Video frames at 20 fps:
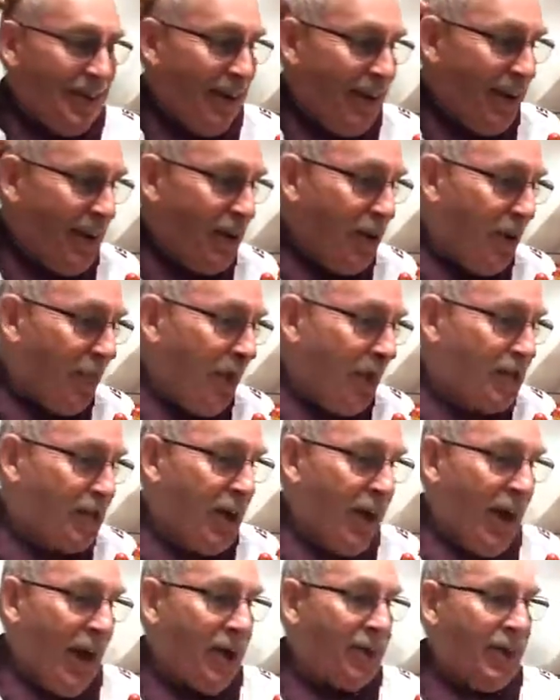Yeah, not much.
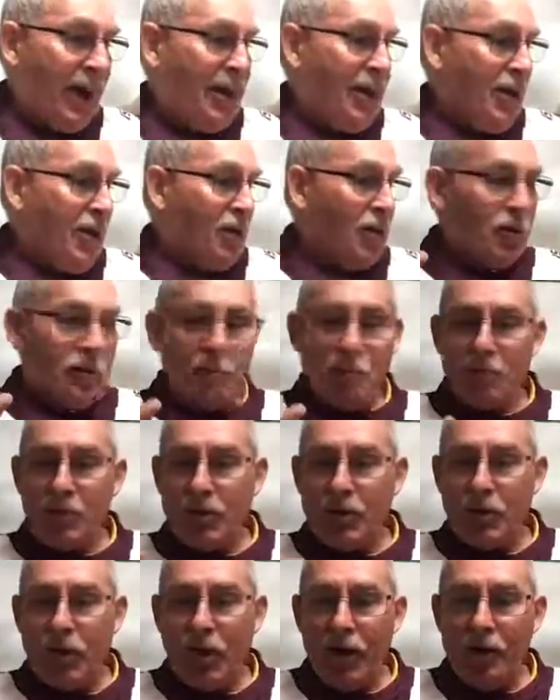Okay, look,
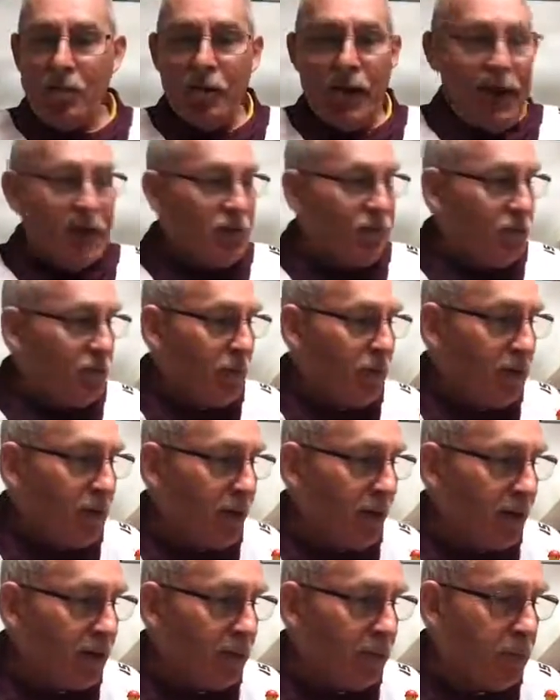Mackay Mounties are in
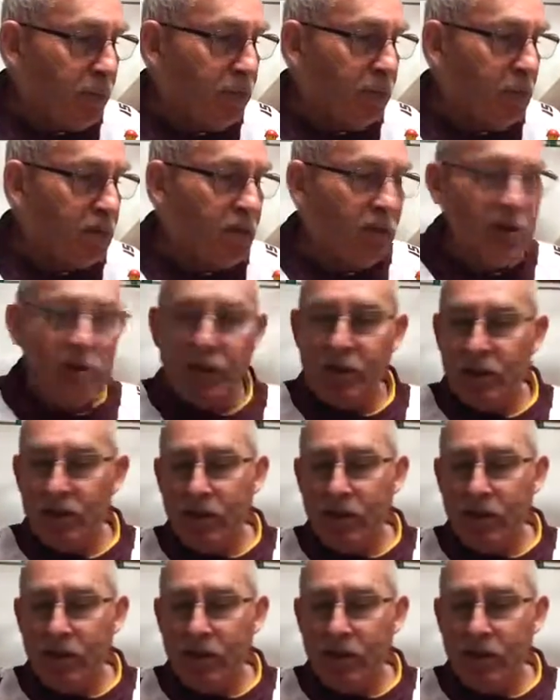9th position.